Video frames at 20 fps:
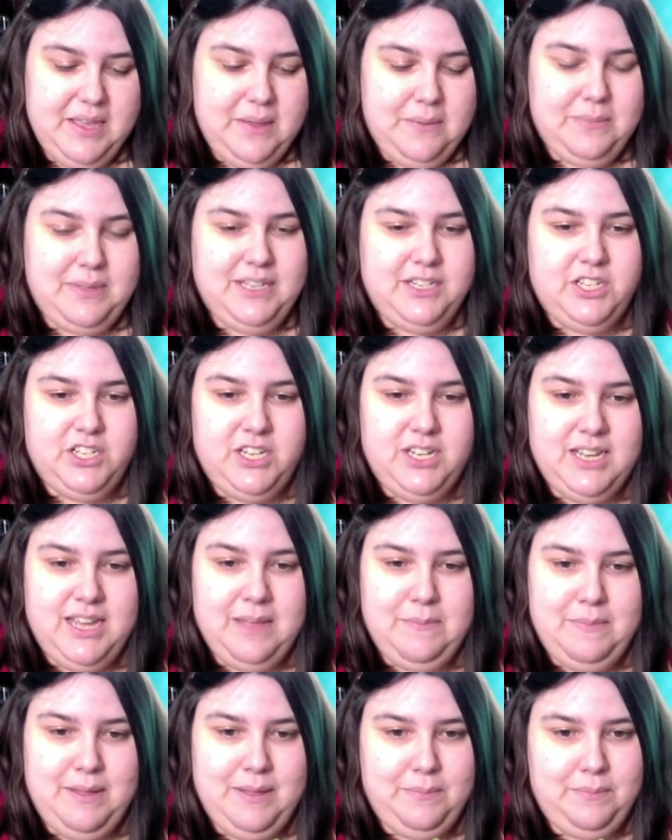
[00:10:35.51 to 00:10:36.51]
But she
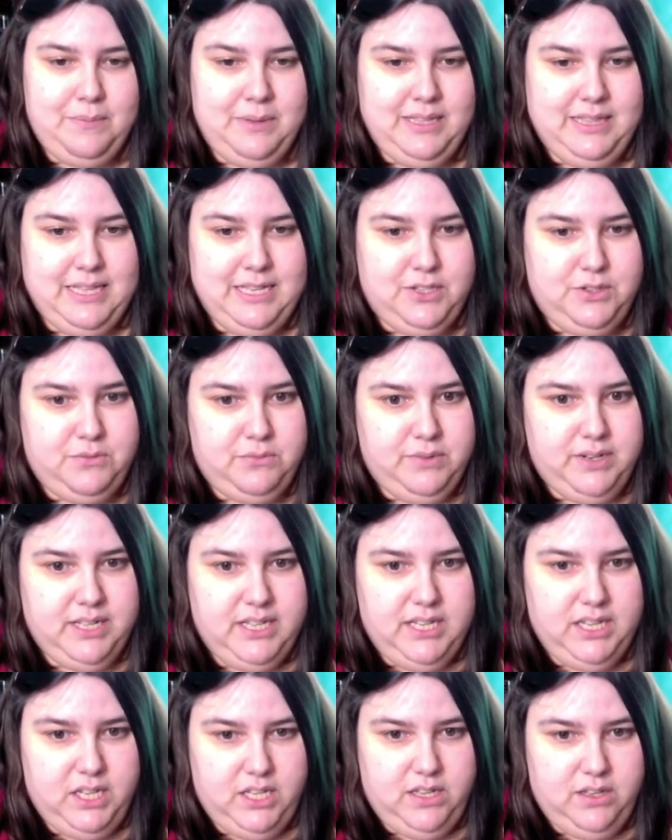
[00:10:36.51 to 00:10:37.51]
come up with this
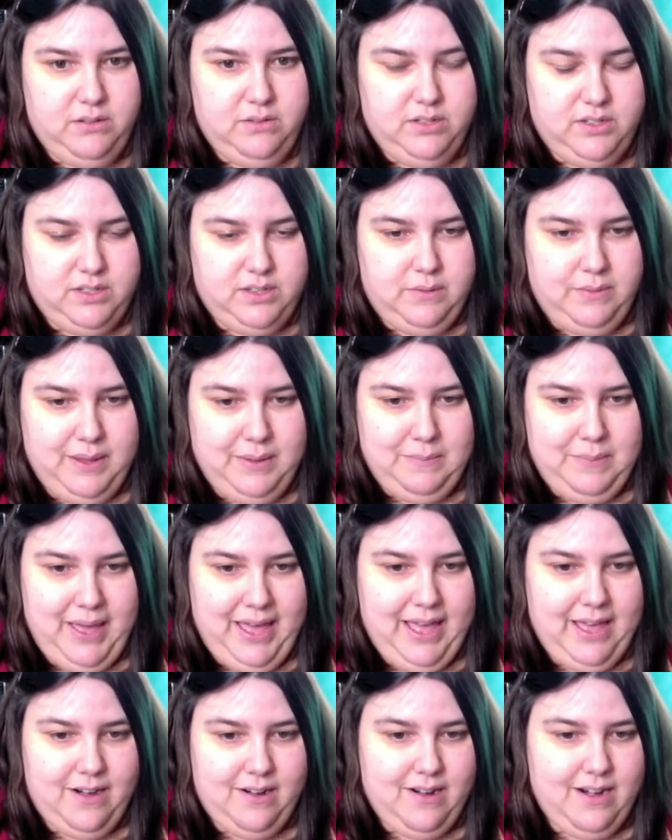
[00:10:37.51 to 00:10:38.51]
really cute sewing
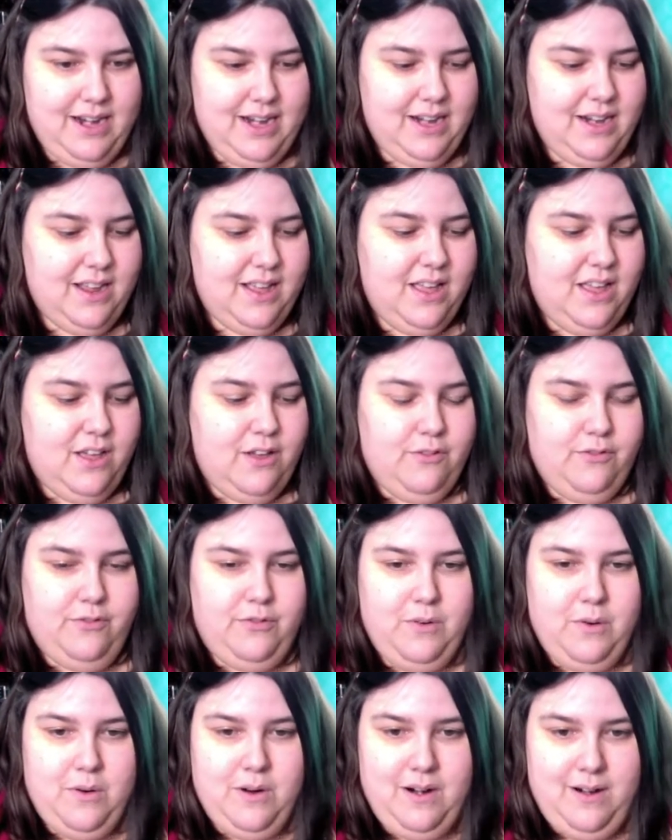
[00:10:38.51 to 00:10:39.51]
pattern
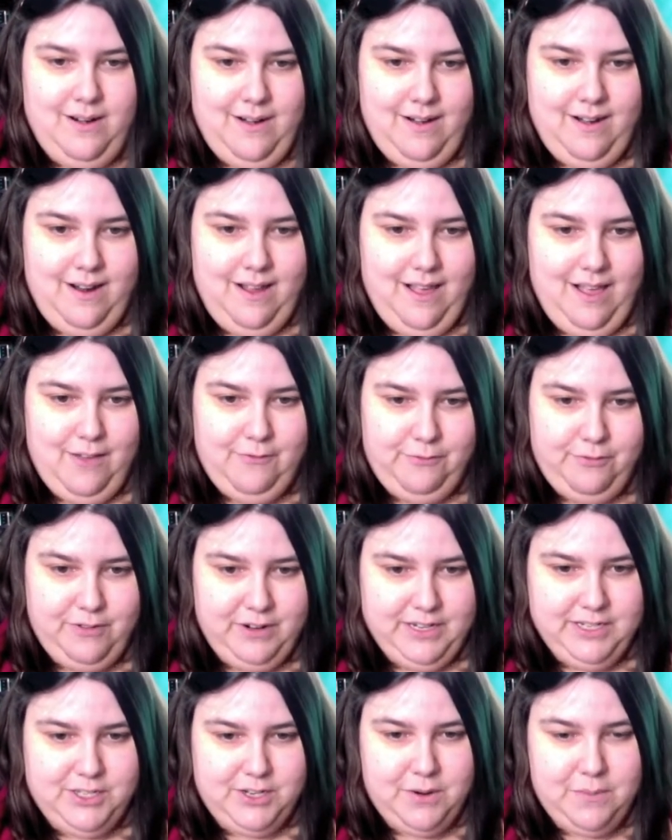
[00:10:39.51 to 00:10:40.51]
for a
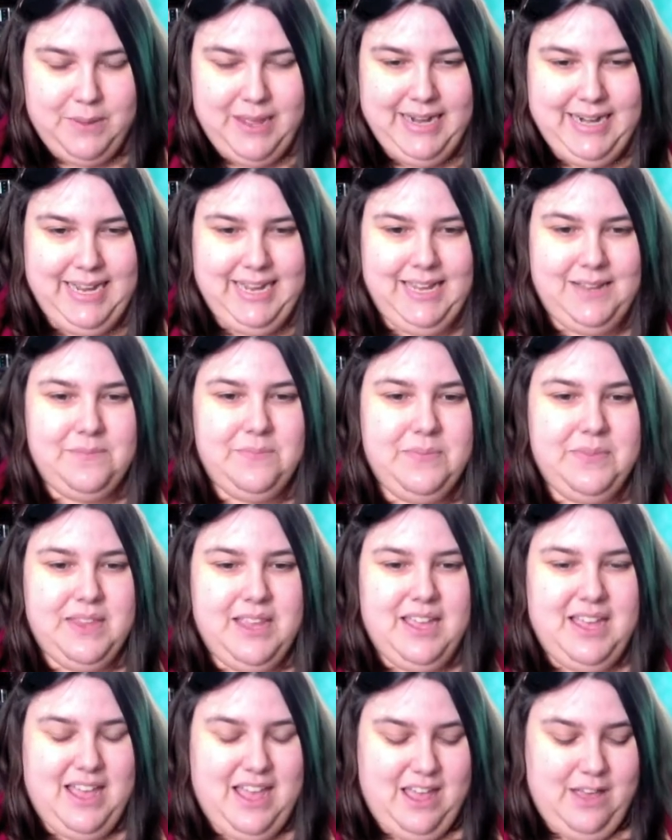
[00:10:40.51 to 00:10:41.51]
freezer bunny.
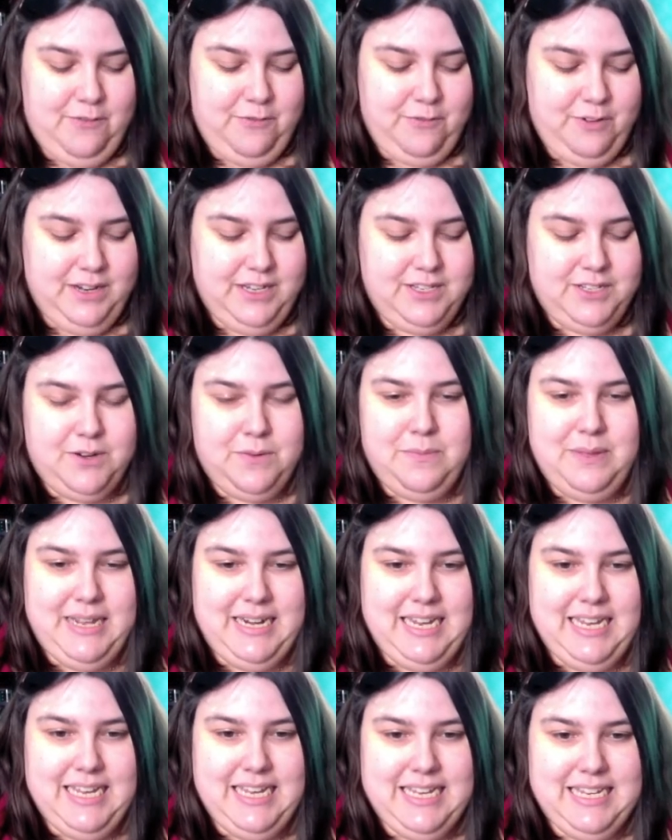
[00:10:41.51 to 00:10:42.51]
A freezer
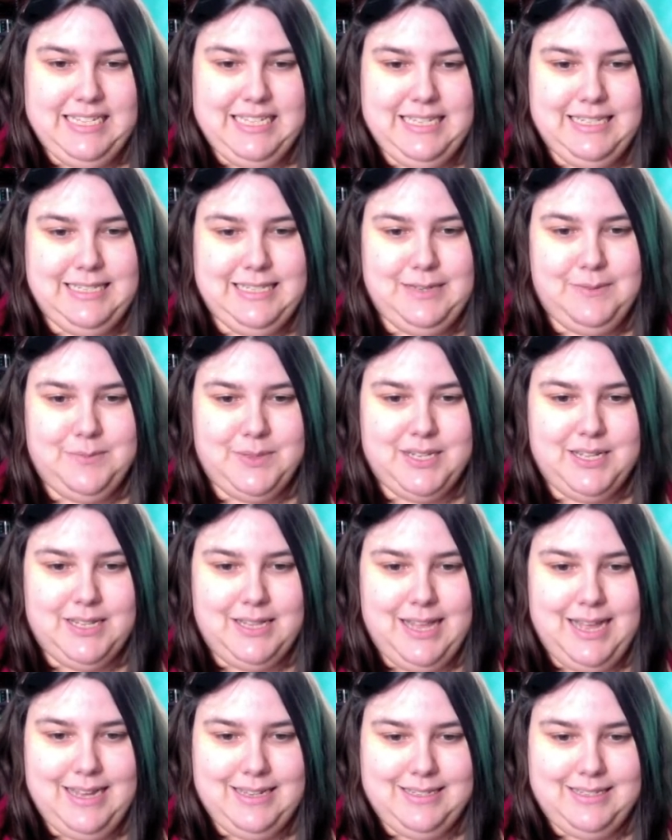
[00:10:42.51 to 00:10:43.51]
bunny is a Sims
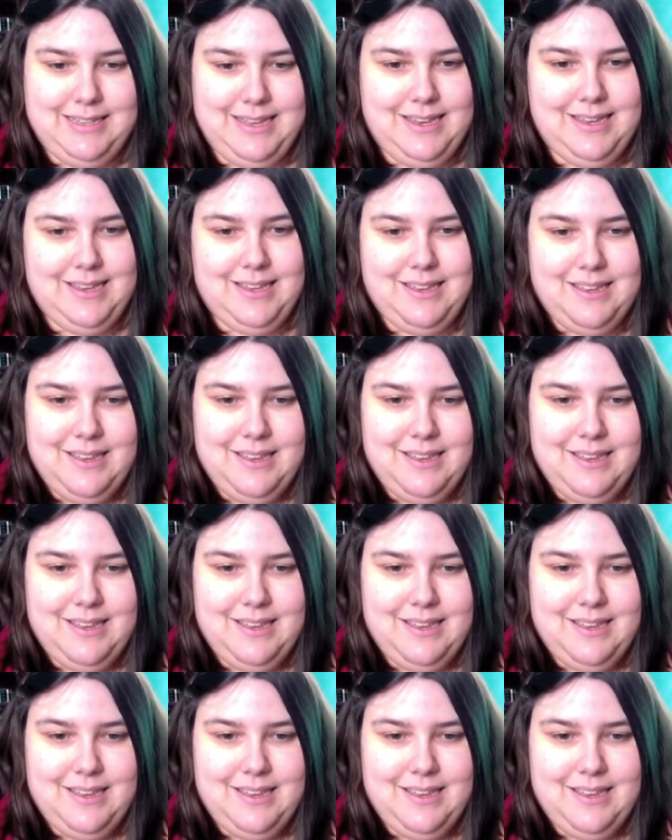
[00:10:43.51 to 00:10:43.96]
classic,